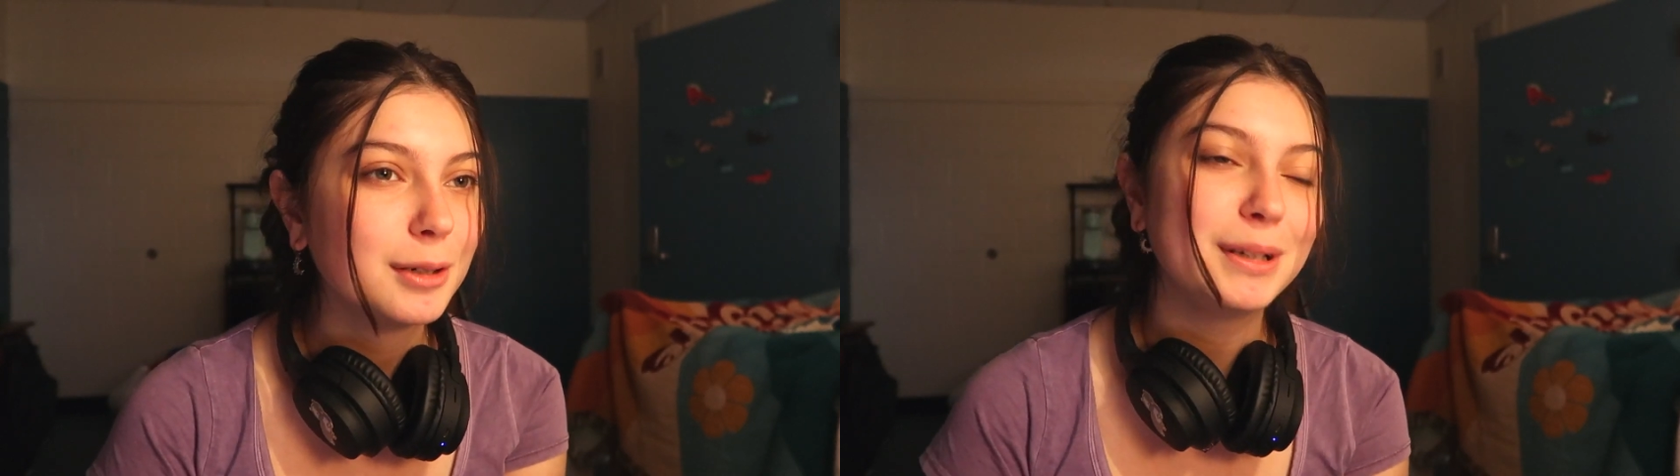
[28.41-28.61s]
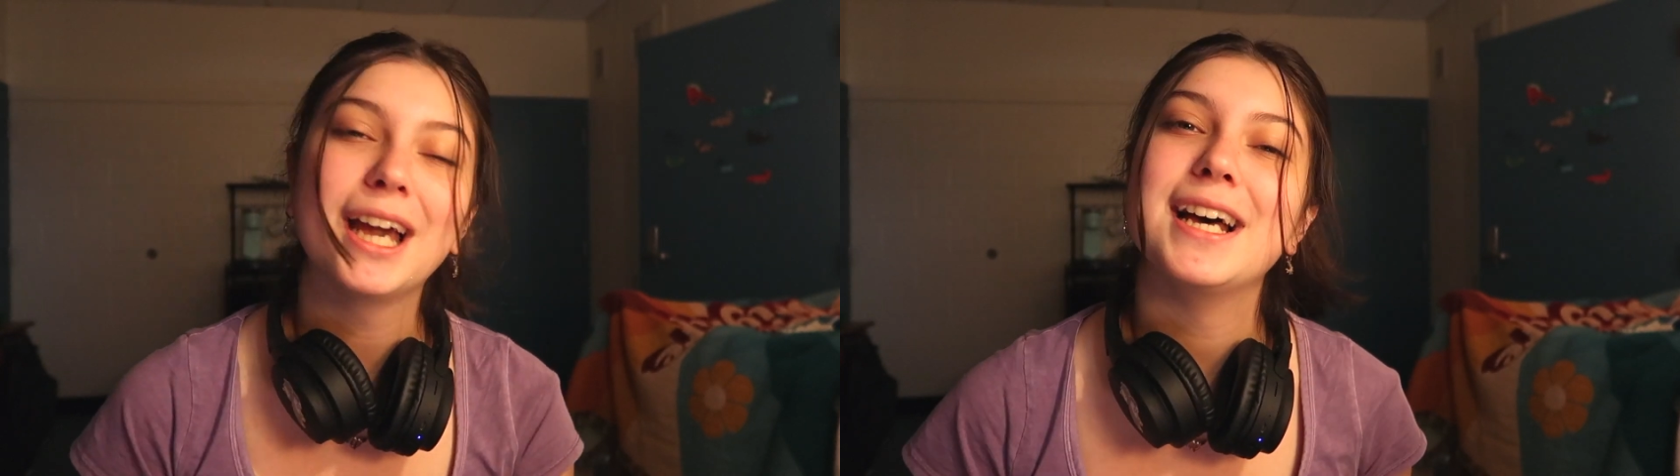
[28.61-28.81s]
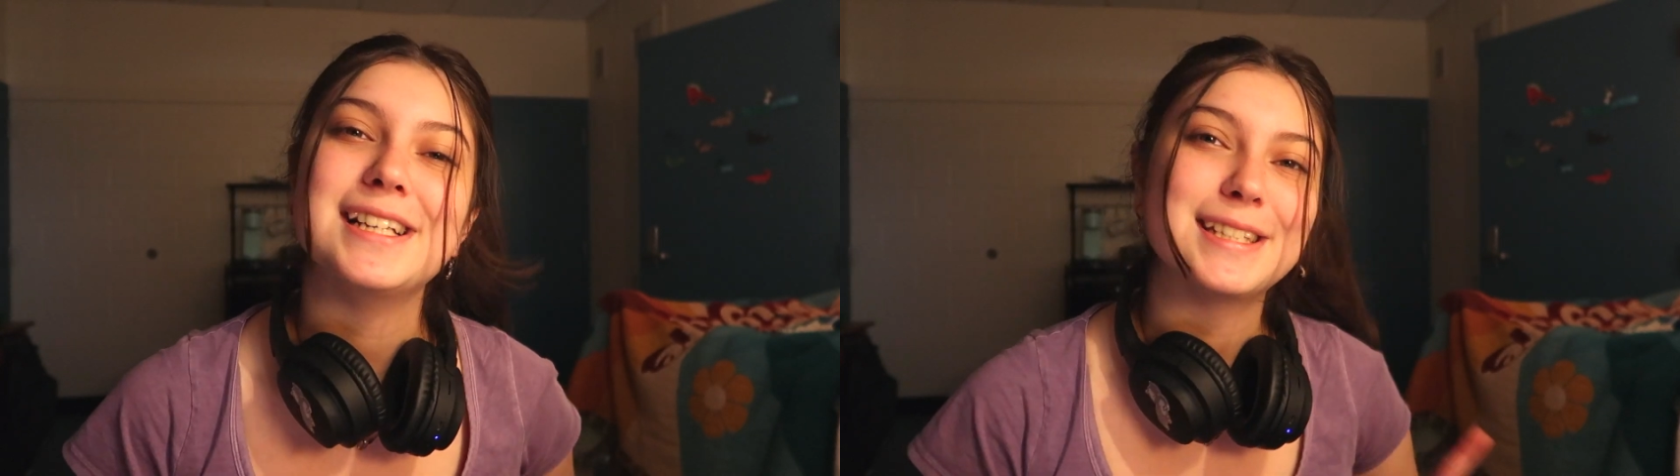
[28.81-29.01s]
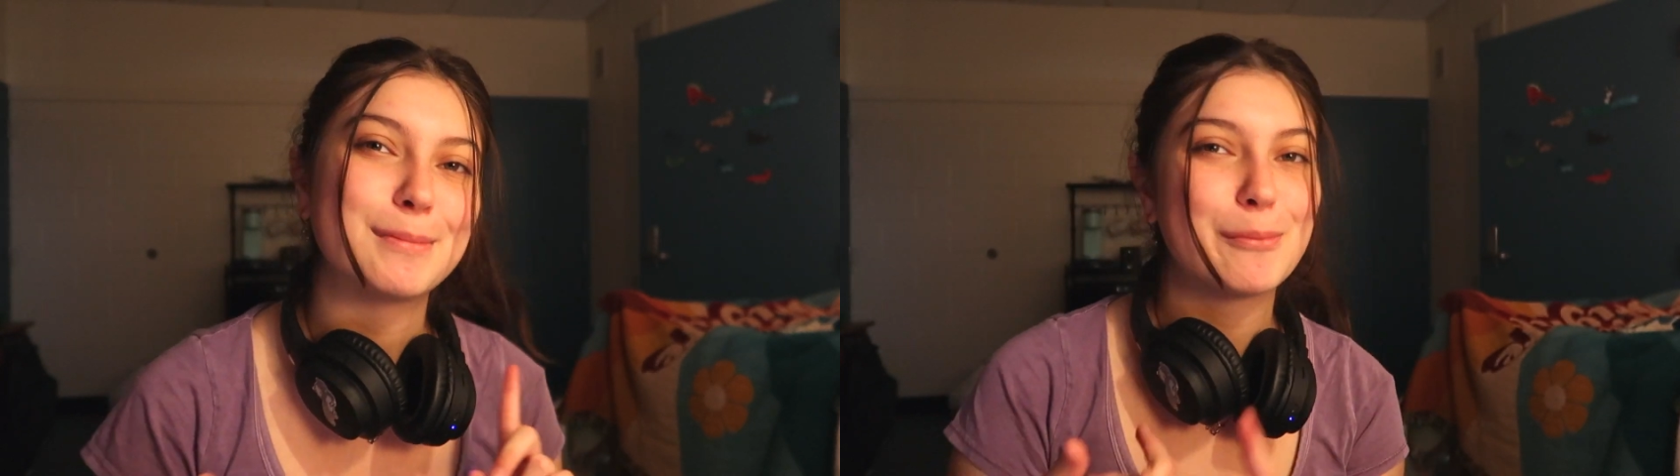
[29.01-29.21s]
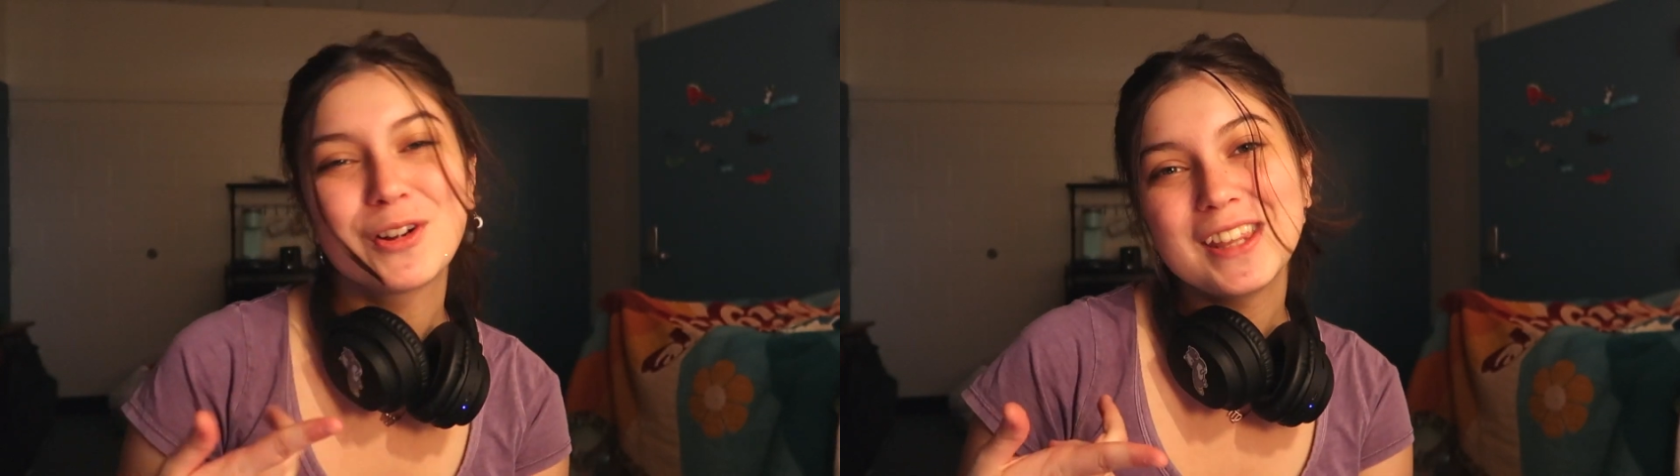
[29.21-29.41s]
because
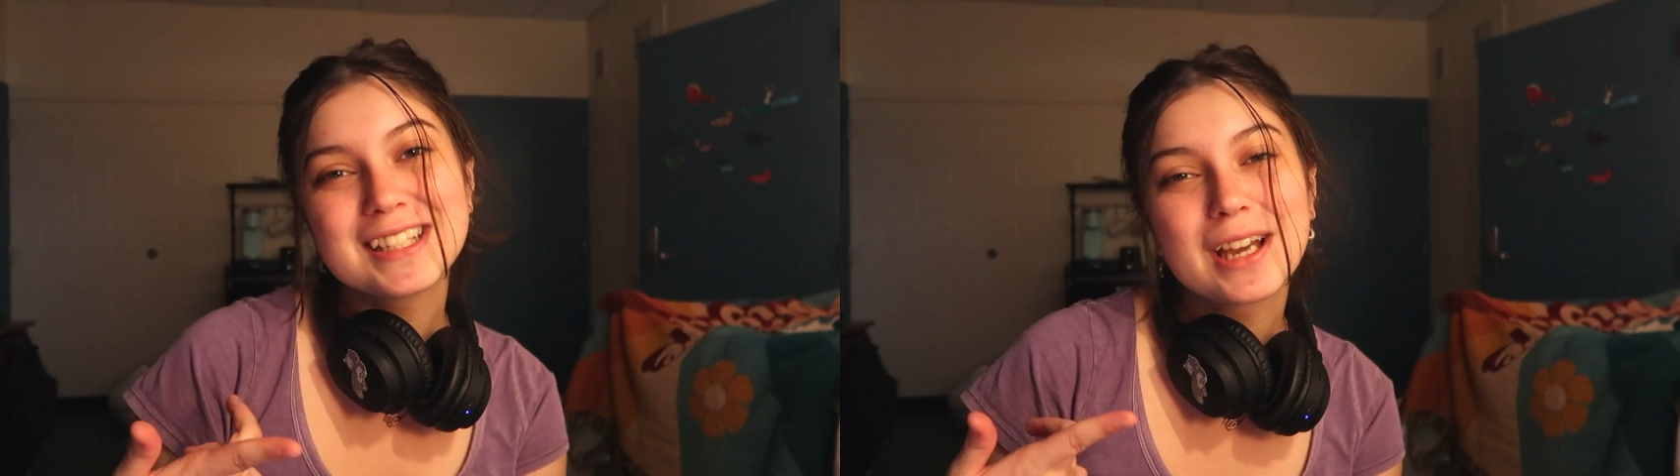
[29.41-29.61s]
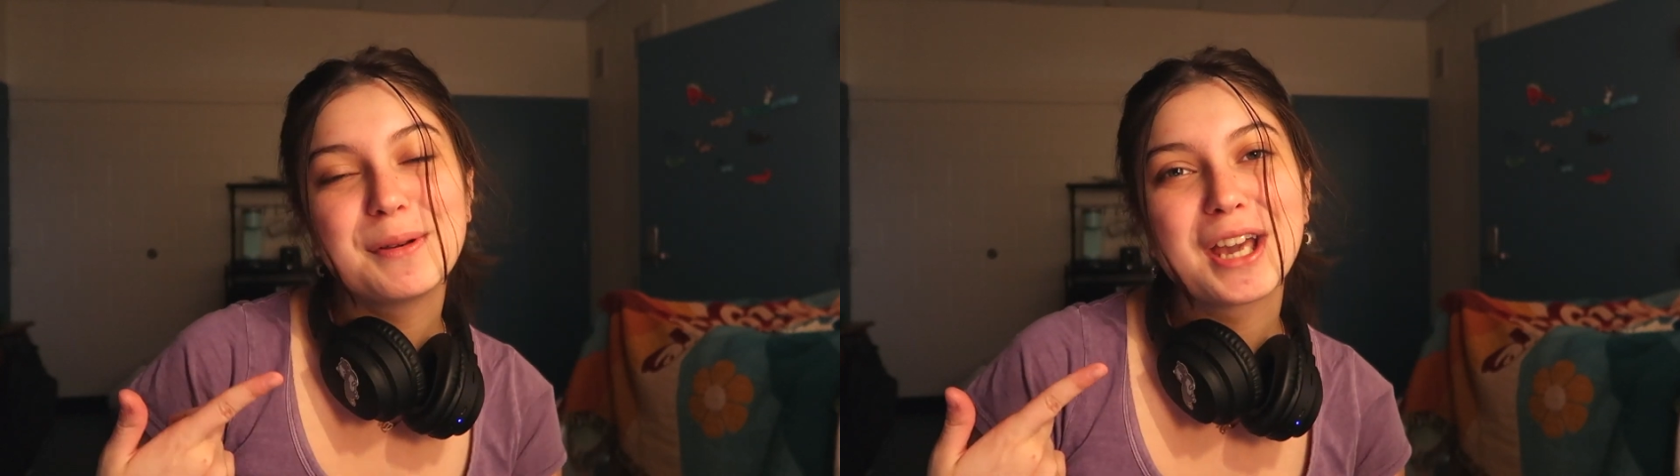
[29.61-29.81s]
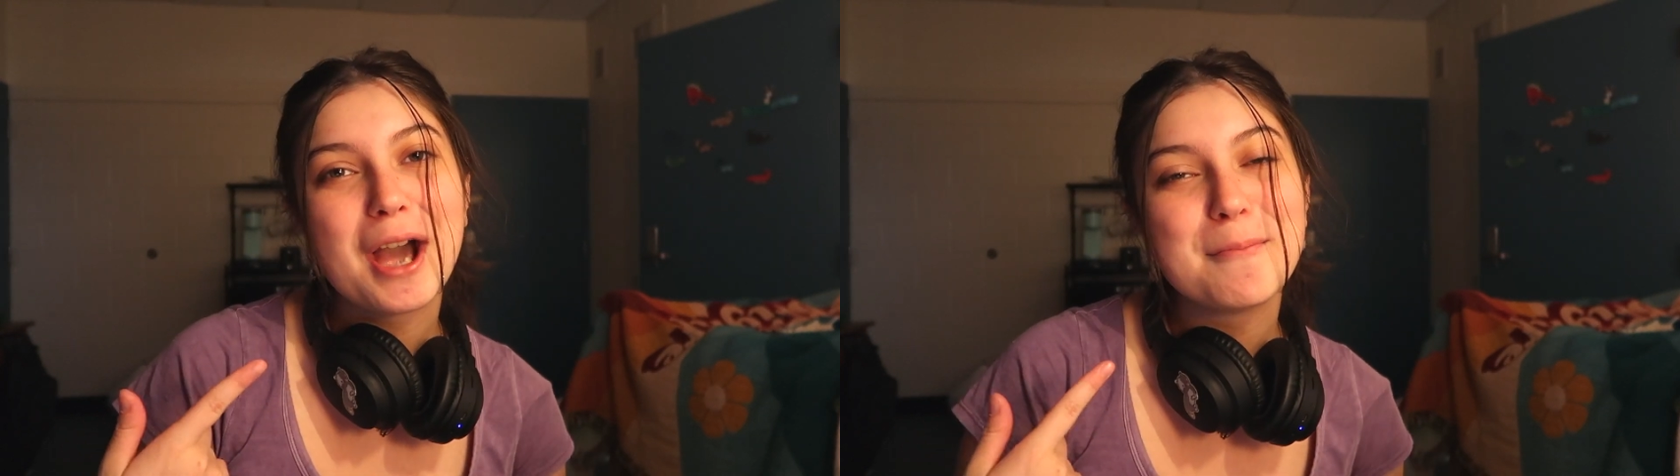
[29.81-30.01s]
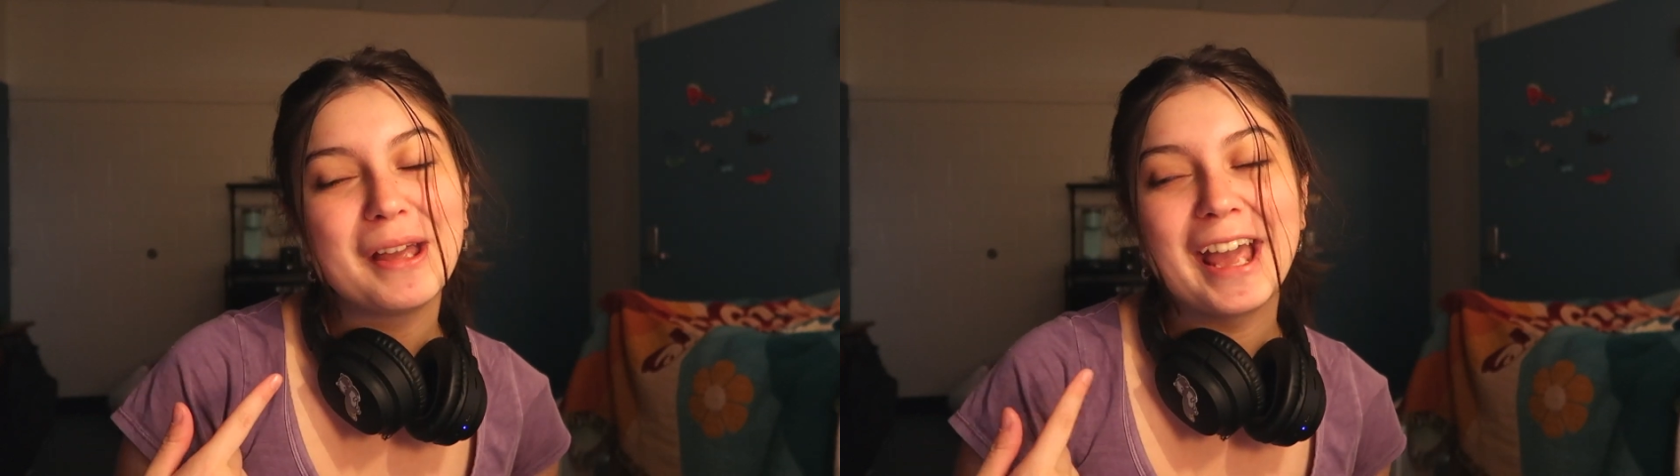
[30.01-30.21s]
my birthday's coming up